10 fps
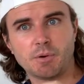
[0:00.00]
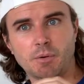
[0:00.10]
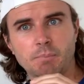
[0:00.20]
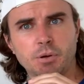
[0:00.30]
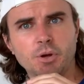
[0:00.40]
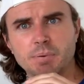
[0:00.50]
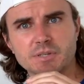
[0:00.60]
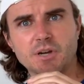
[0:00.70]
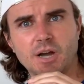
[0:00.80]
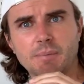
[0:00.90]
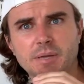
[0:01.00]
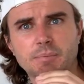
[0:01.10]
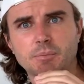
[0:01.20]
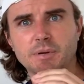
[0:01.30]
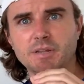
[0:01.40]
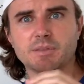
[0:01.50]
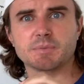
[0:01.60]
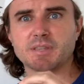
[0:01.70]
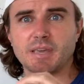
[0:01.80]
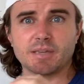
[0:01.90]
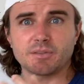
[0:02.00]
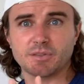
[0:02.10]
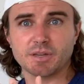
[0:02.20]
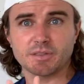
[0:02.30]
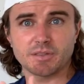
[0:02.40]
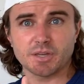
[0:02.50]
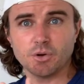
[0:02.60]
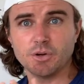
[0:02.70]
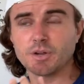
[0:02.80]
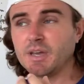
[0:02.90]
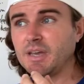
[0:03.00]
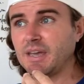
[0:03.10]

on purpose, hire people beneath them so they can think that they're good,